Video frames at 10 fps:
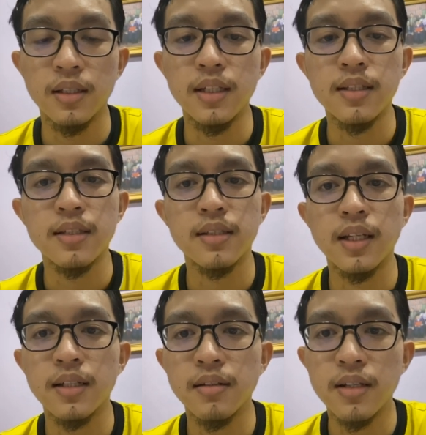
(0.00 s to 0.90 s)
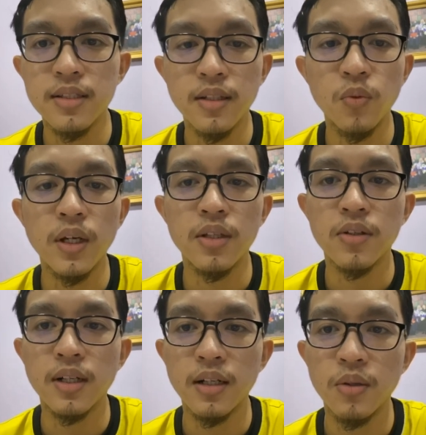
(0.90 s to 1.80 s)
This is another reason why
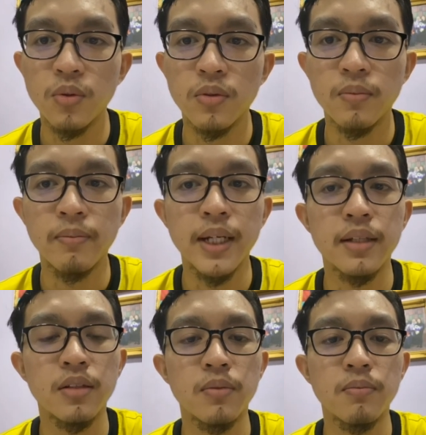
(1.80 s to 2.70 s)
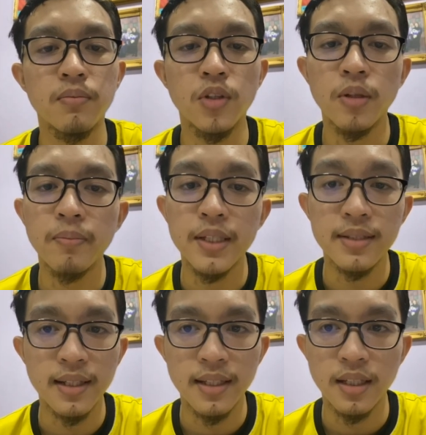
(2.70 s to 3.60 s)
your car might not be
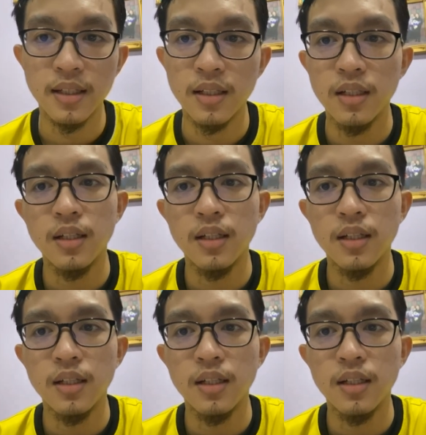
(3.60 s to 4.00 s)
starting.